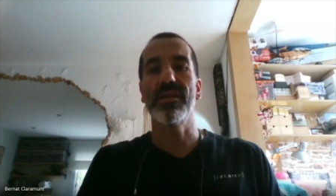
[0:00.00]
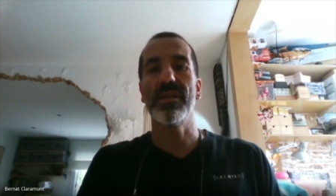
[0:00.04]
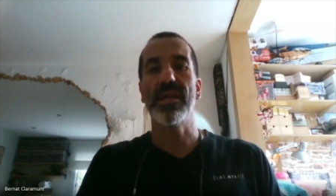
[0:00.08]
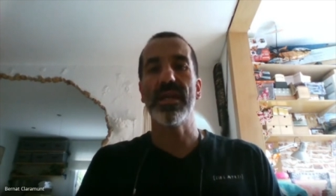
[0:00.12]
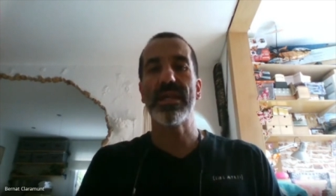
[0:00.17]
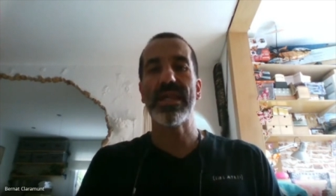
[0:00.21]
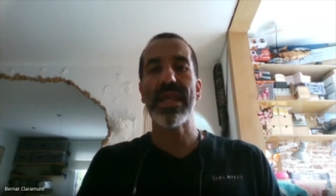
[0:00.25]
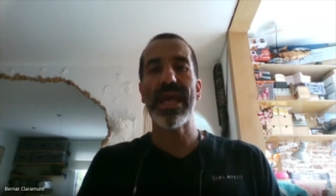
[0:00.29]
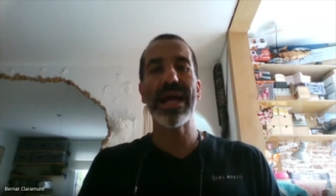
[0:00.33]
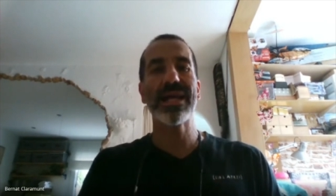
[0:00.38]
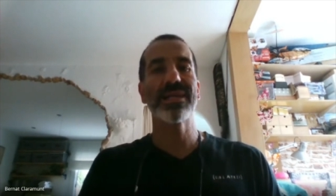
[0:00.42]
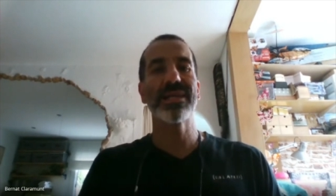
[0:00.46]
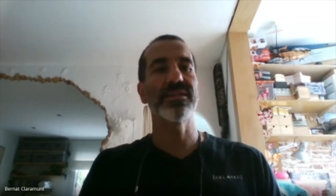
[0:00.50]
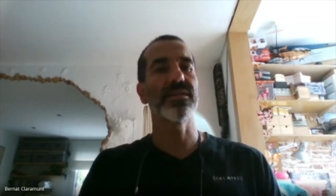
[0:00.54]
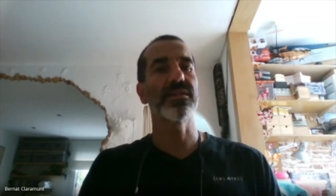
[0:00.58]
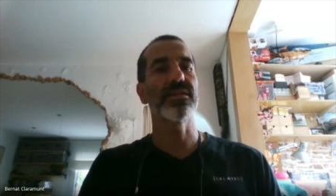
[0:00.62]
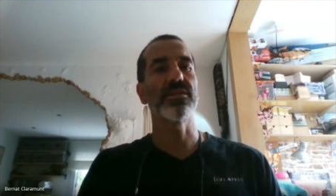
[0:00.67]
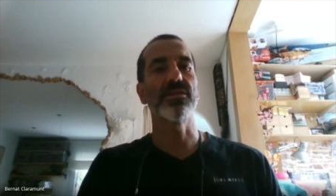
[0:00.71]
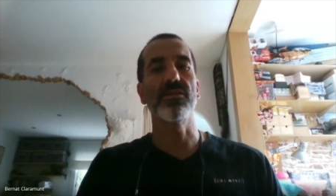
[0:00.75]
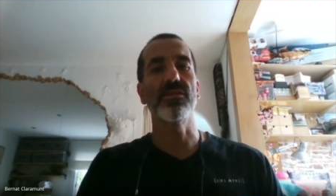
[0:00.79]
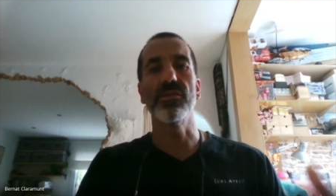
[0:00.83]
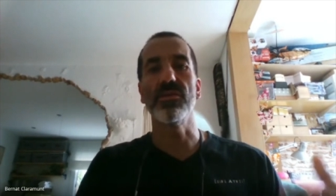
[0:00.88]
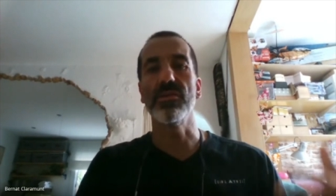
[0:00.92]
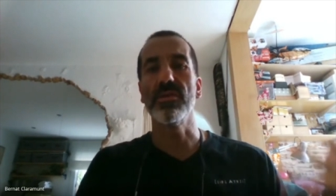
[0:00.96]
that access
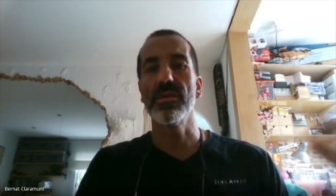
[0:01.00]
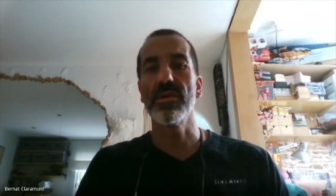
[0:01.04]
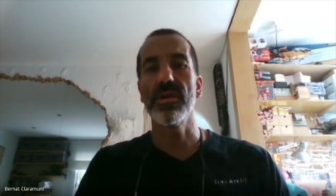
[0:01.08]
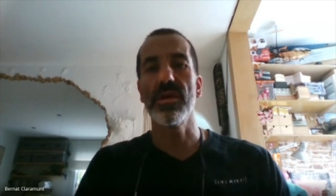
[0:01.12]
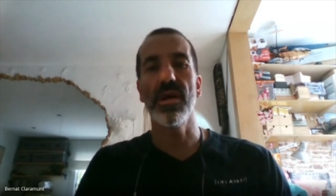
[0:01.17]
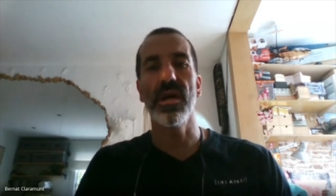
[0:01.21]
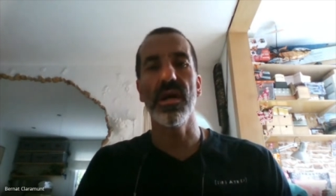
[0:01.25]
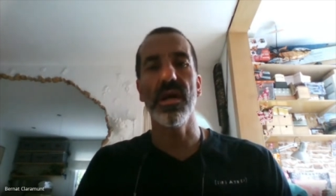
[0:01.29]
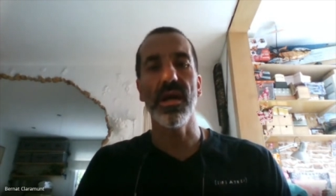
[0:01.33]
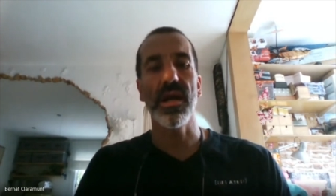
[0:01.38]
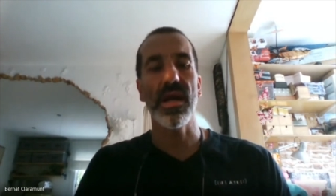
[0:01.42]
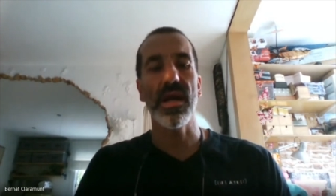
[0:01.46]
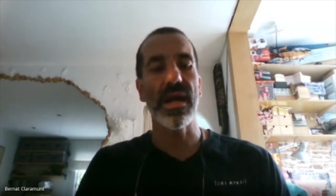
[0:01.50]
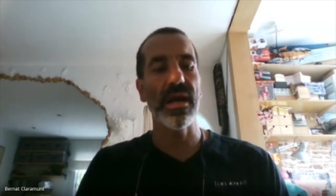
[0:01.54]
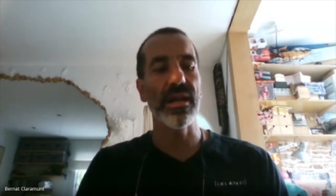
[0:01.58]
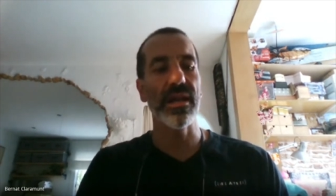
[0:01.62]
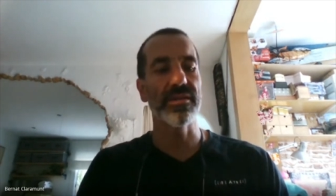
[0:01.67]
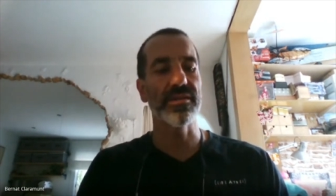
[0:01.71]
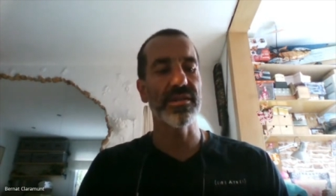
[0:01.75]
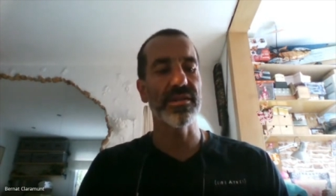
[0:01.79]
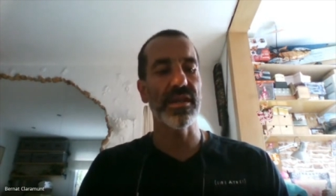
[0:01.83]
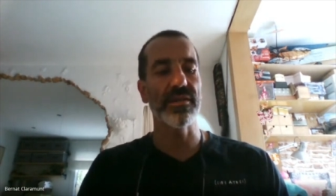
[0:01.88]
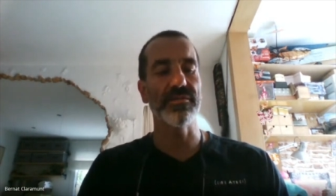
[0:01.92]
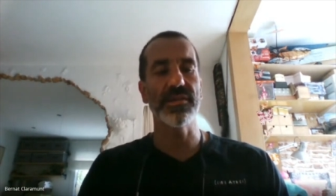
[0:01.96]
to uh,
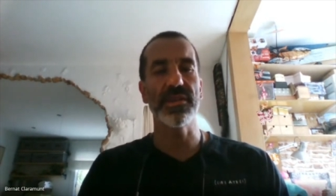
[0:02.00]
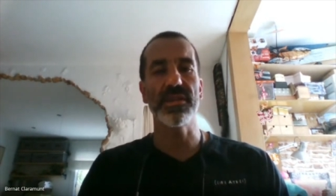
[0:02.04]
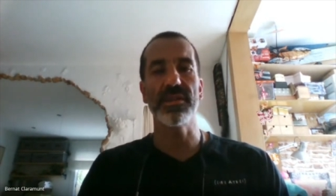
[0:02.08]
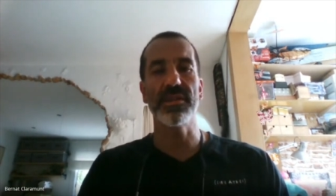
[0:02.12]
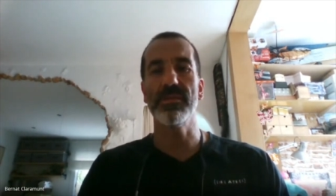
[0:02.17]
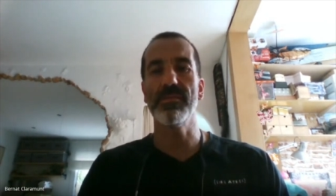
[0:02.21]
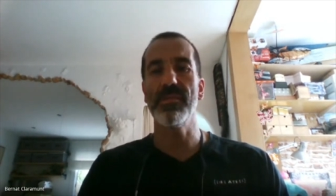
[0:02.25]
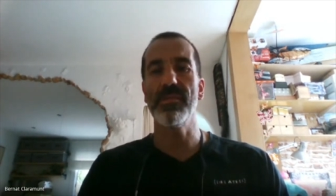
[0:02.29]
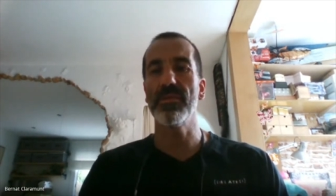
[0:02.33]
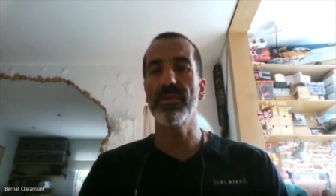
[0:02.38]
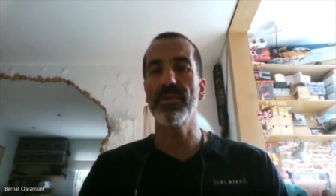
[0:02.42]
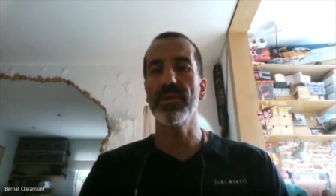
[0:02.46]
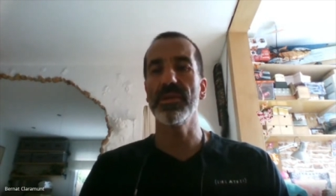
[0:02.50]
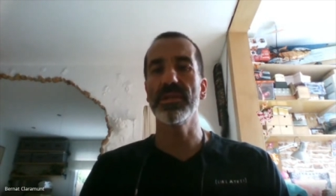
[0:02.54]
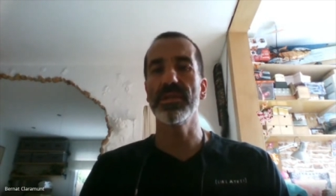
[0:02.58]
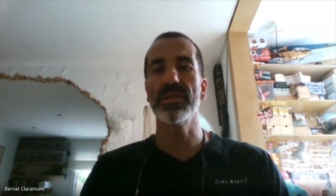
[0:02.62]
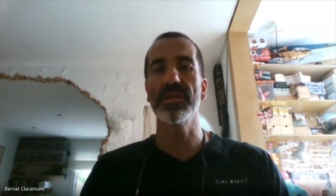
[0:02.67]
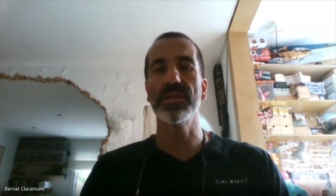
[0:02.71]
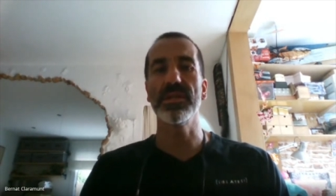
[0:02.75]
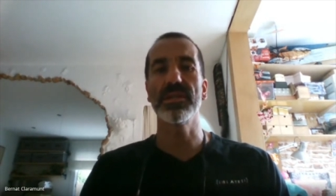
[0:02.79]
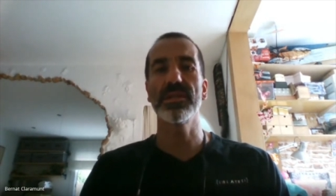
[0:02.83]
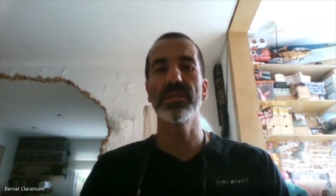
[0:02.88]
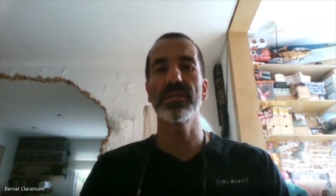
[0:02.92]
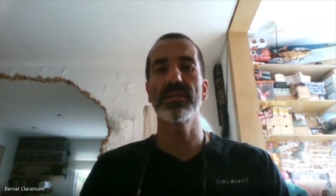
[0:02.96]
health services in mountains
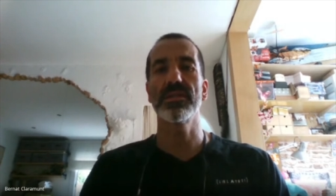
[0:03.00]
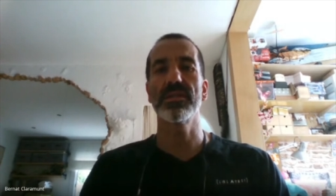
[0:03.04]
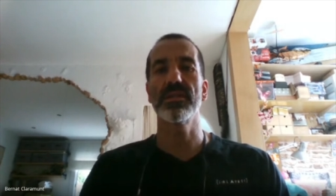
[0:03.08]
is